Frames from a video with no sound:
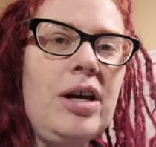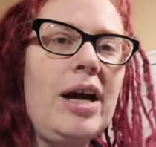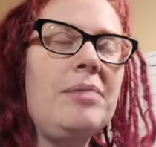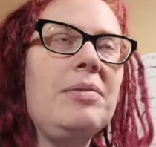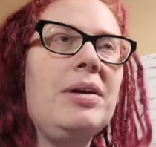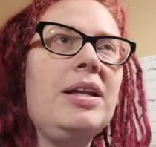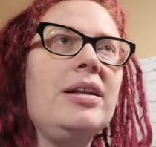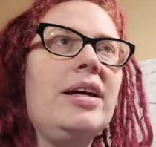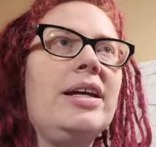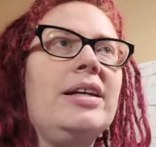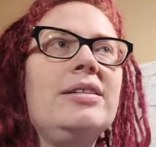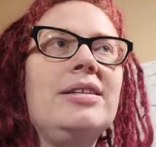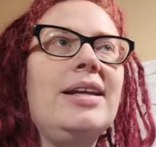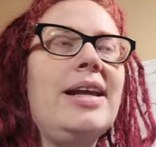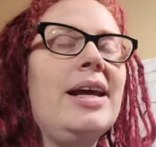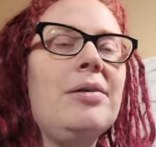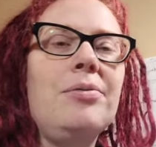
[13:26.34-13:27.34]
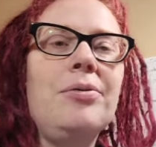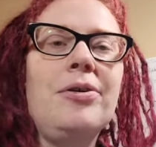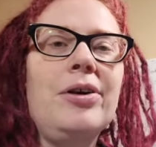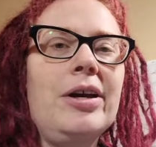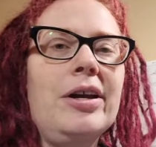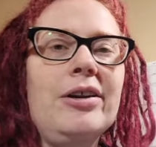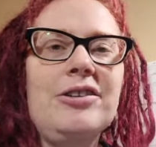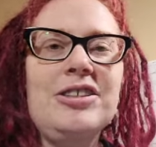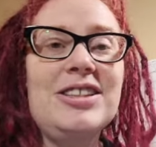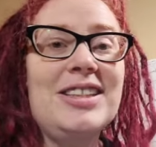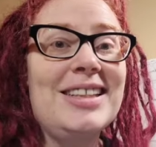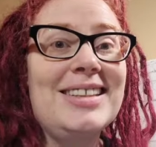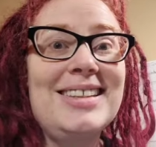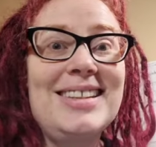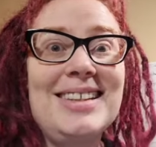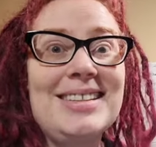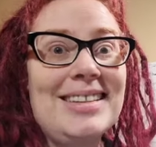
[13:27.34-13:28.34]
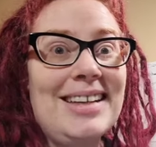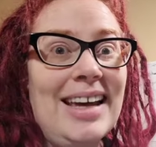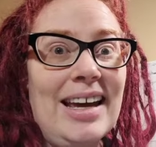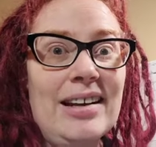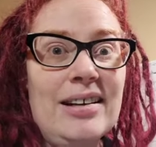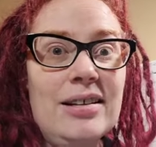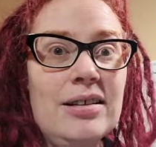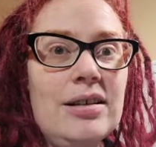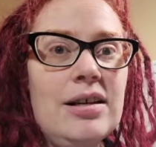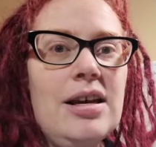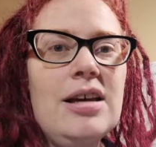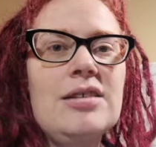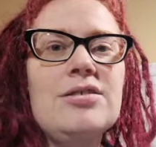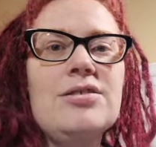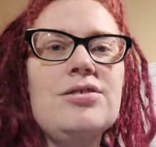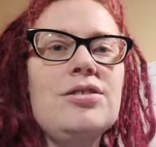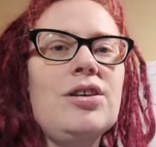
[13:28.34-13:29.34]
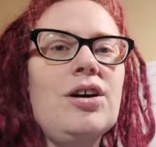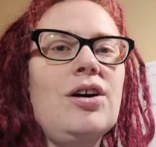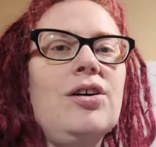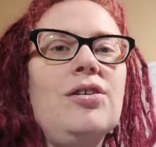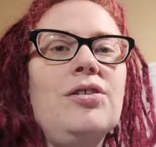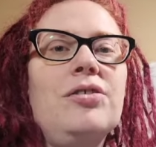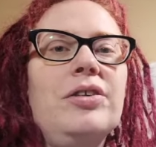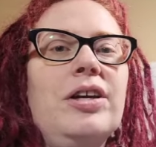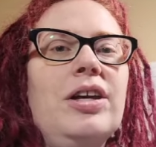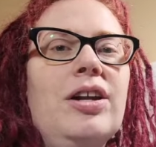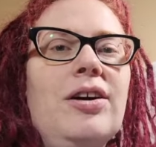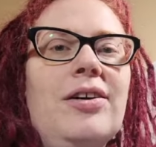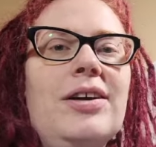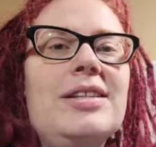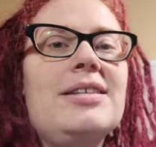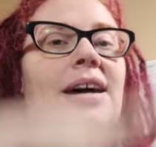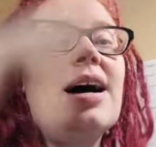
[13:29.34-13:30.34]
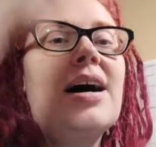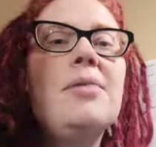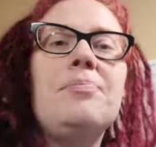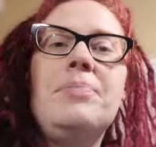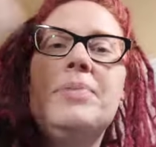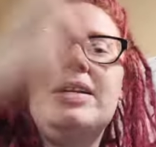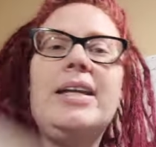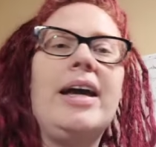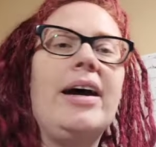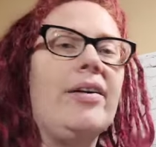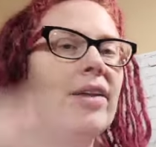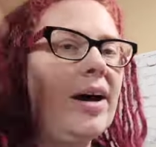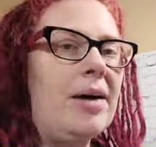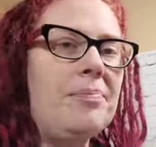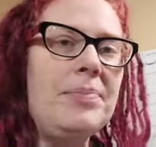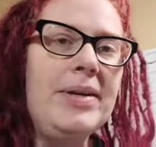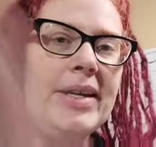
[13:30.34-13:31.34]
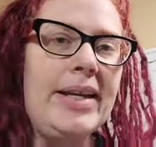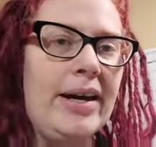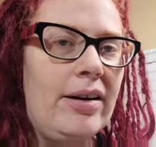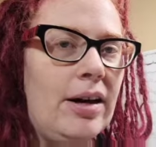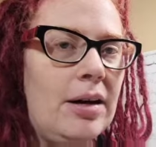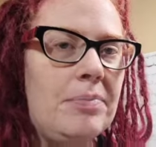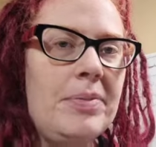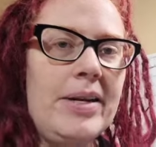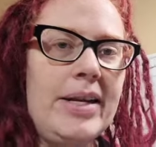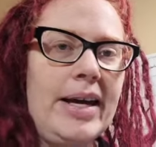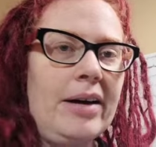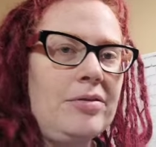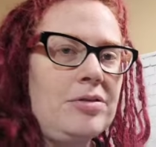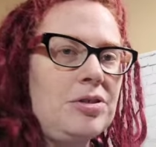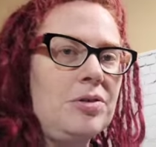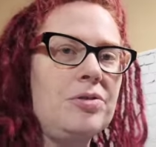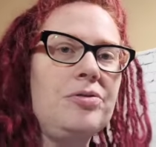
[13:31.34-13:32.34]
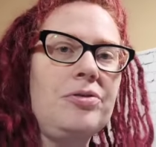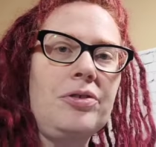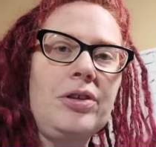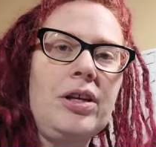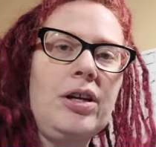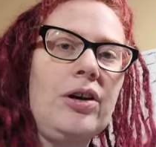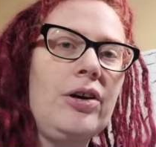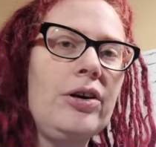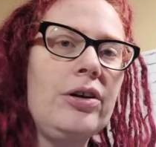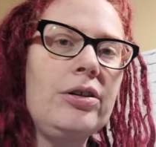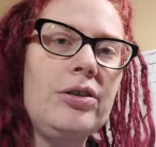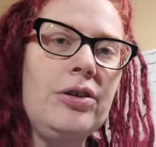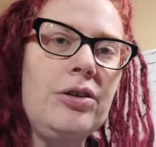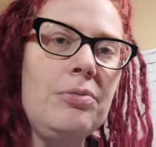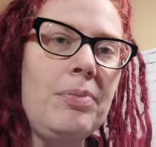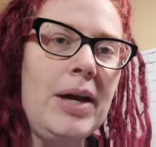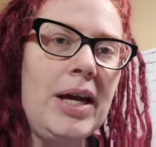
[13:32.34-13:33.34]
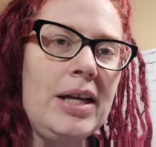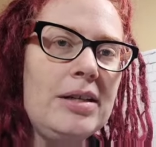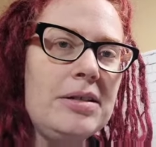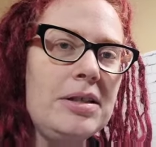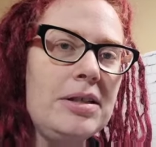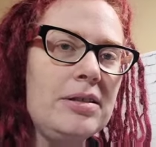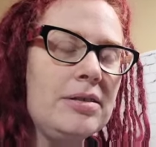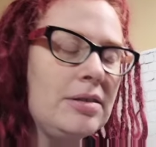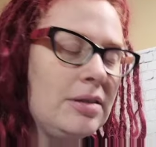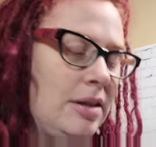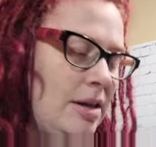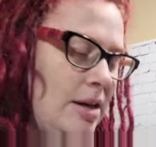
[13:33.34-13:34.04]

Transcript: I mean, like today we're in our 60s again. So, you know, it's up and down, up and down, up and down. So it's really hard to do paintings.